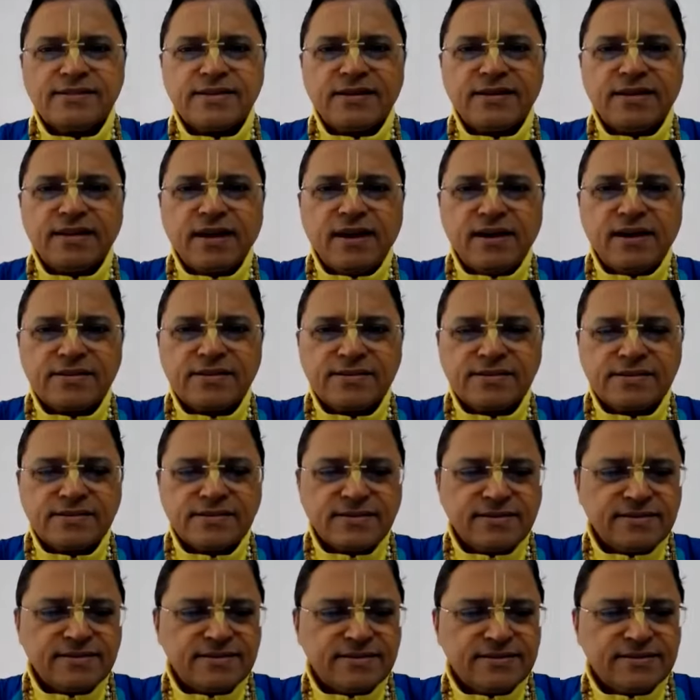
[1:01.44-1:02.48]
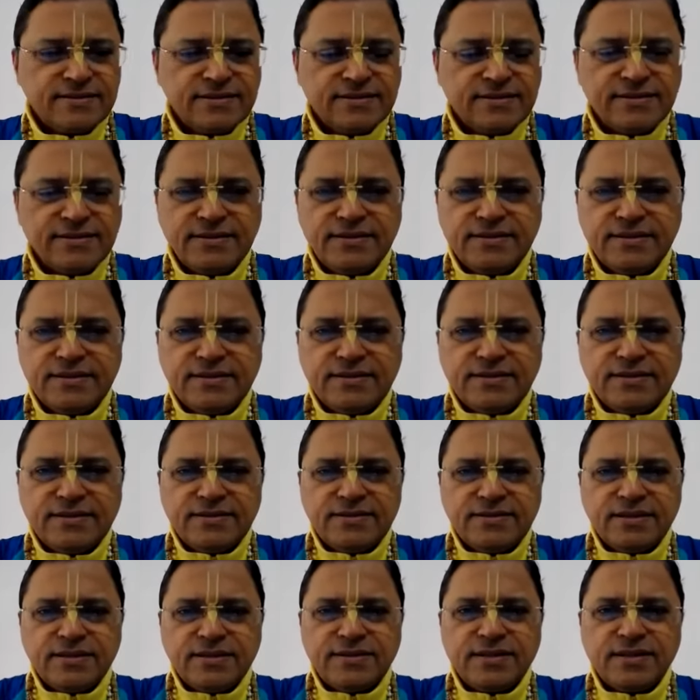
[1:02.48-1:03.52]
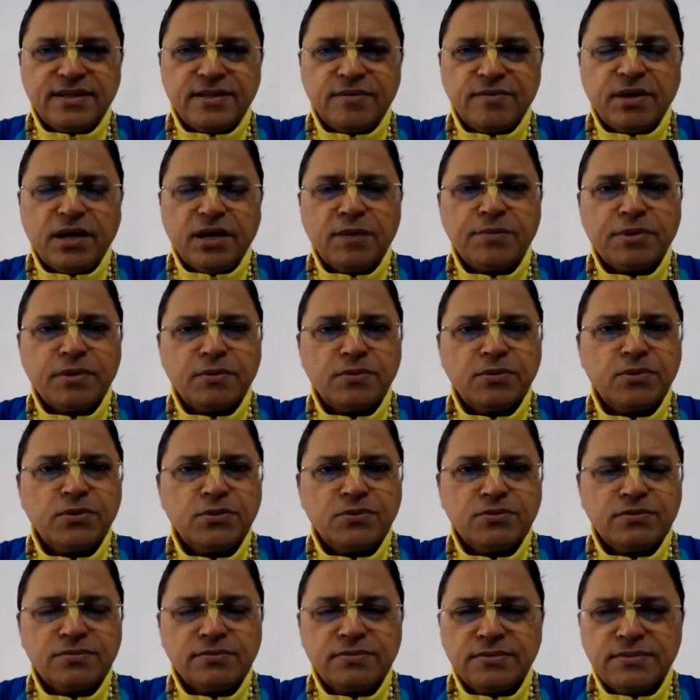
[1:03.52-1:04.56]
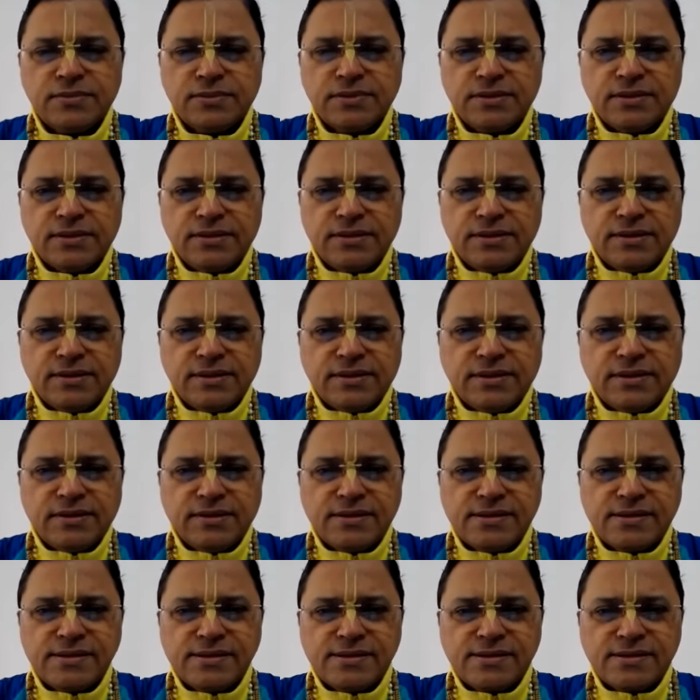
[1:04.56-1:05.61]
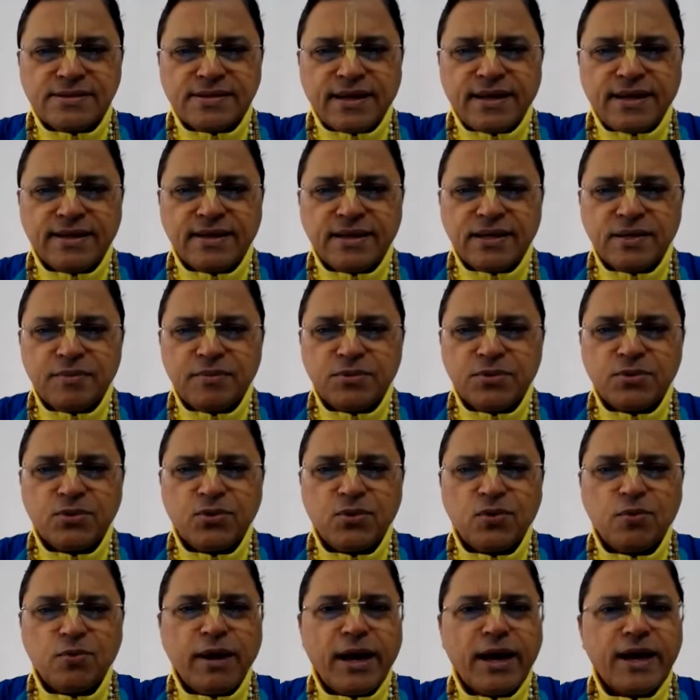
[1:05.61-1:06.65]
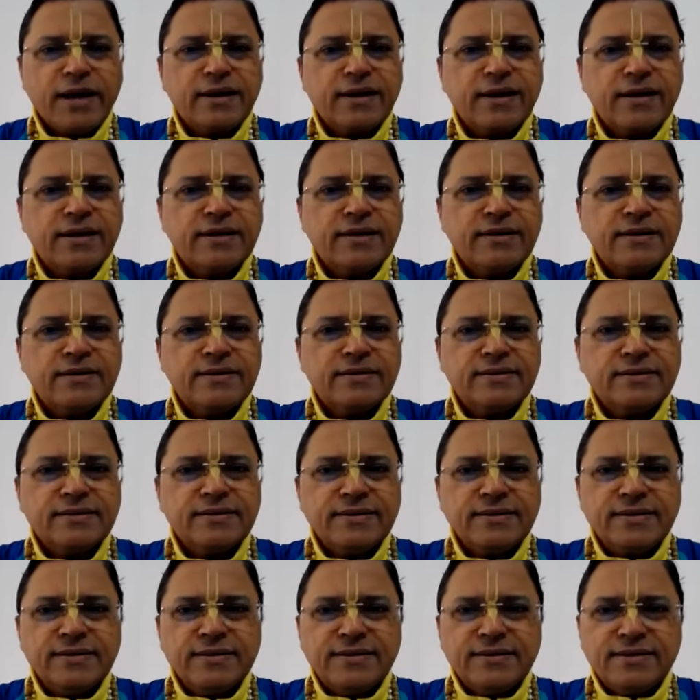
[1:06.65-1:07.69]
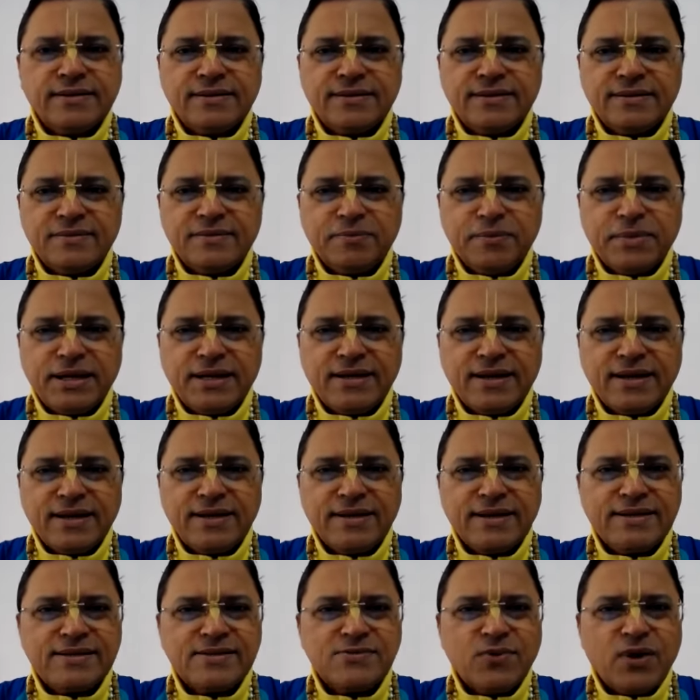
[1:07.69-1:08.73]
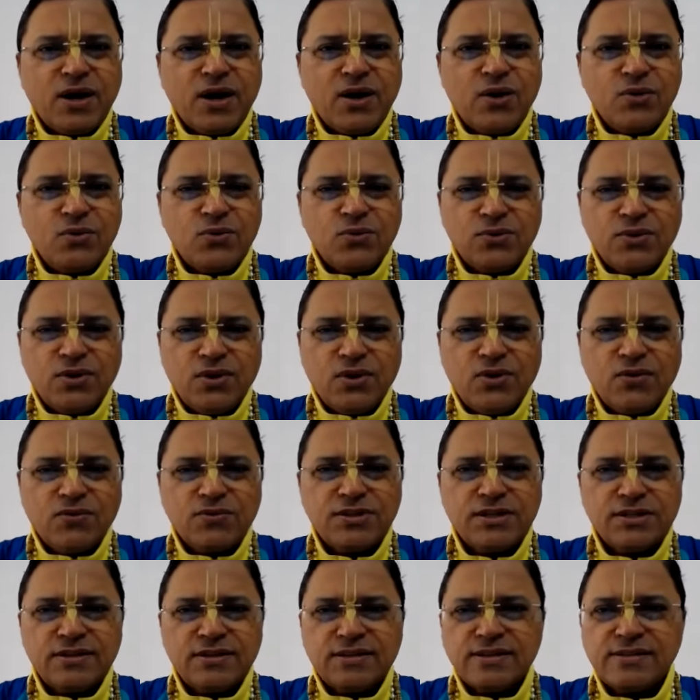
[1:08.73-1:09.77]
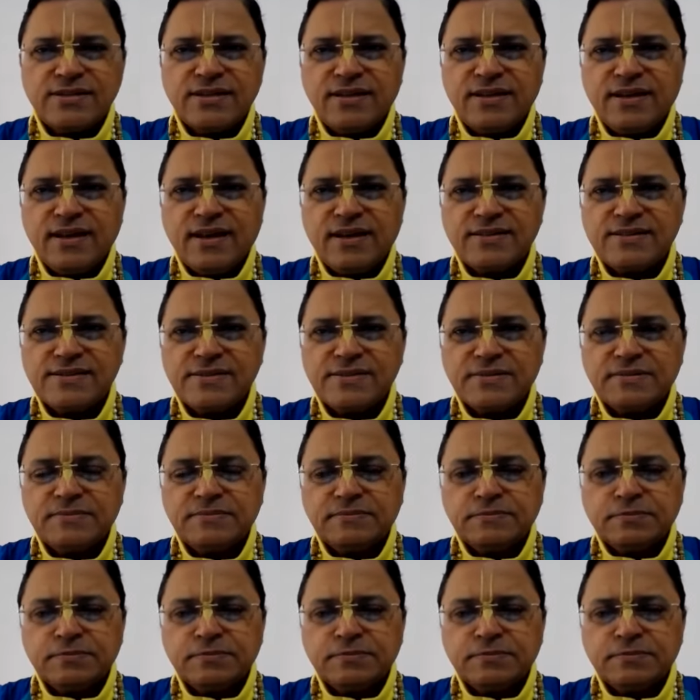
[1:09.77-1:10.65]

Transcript: Sannyas, Chaitanya Mahaprabhu telling him to go back and maintain his vow of Kshetra Sannyas.